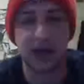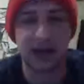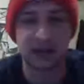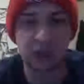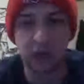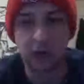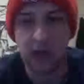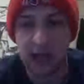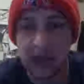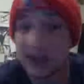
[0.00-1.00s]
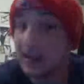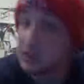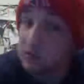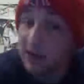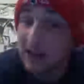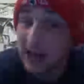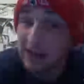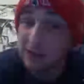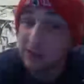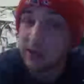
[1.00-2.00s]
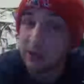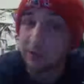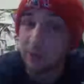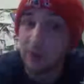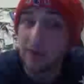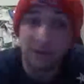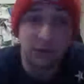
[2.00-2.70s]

So he has the right attitude I look for in a future